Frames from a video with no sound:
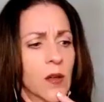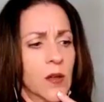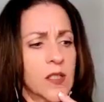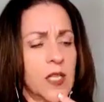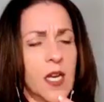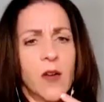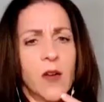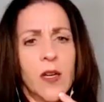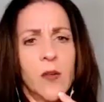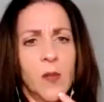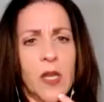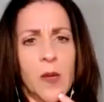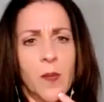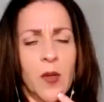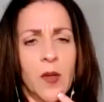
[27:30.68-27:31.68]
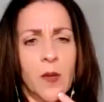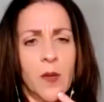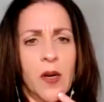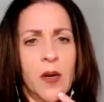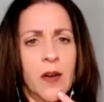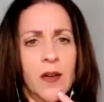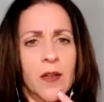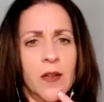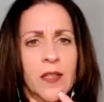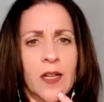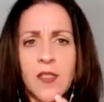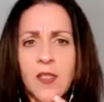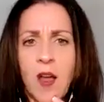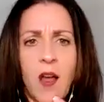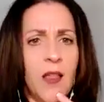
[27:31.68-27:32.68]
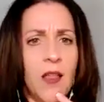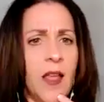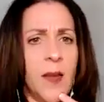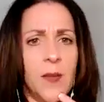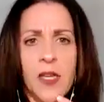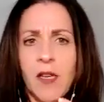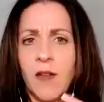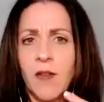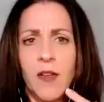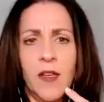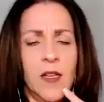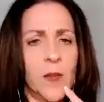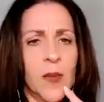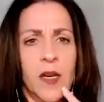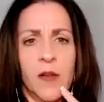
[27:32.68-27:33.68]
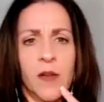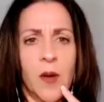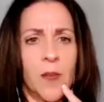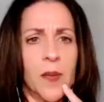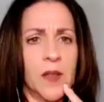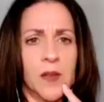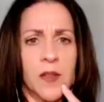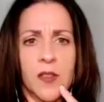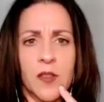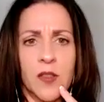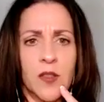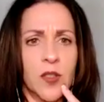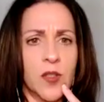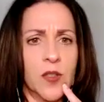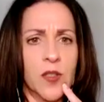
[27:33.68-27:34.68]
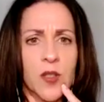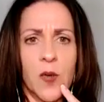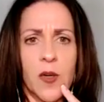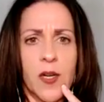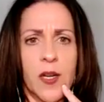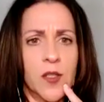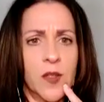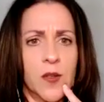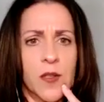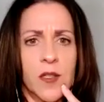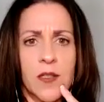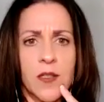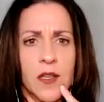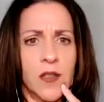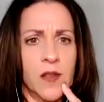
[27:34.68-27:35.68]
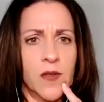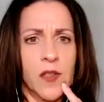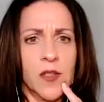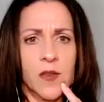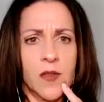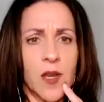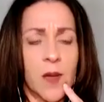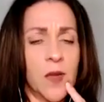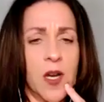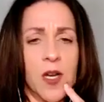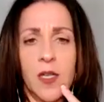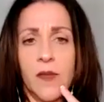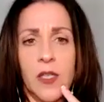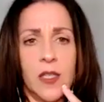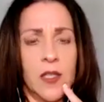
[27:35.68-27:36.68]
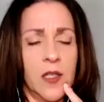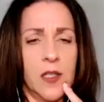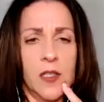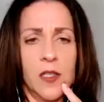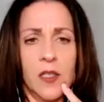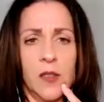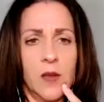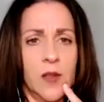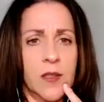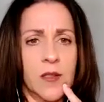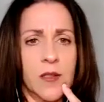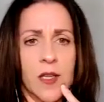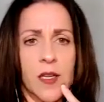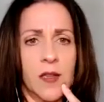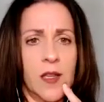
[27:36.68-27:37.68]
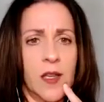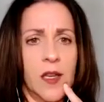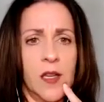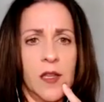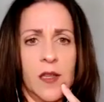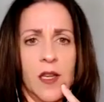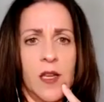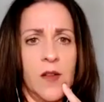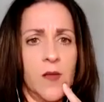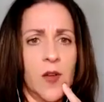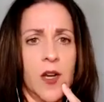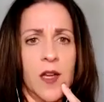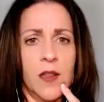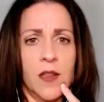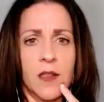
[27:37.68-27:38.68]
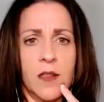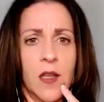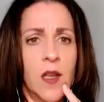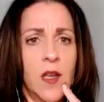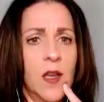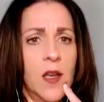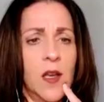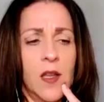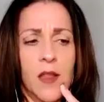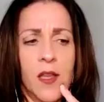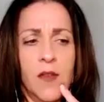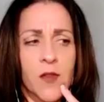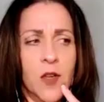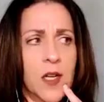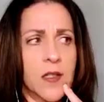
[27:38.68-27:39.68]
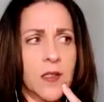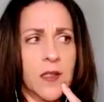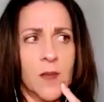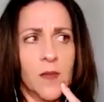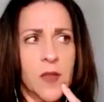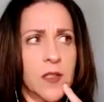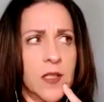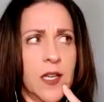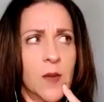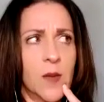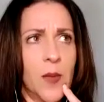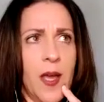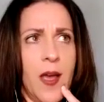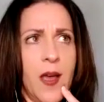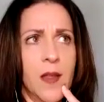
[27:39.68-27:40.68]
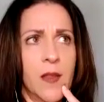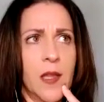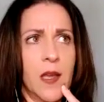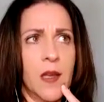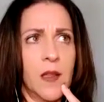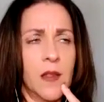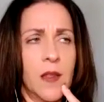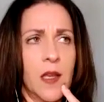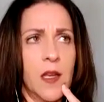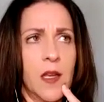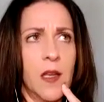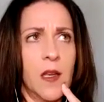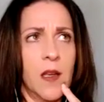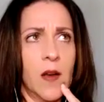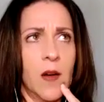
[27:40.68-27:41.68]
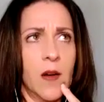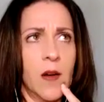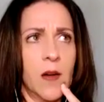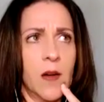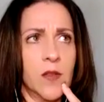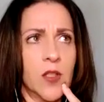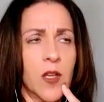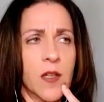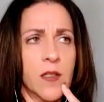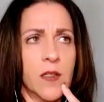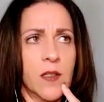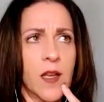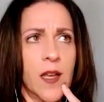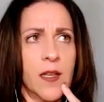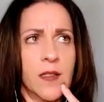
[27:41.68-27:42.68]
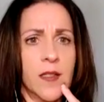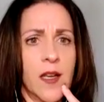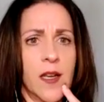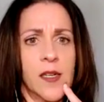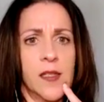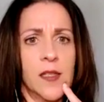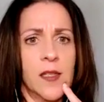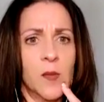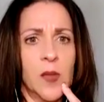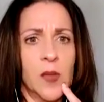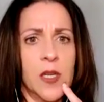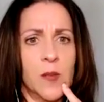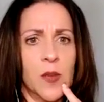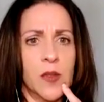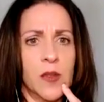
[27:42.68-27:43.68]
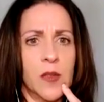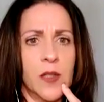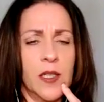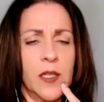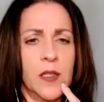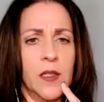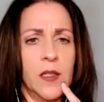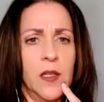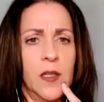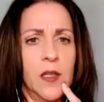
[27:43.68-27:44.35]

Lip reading: tearing people apart. That's all I'm hearing about this church when I do these interviews. I'm not even kidding you. It's like they've got something down pat that they are just exiling people and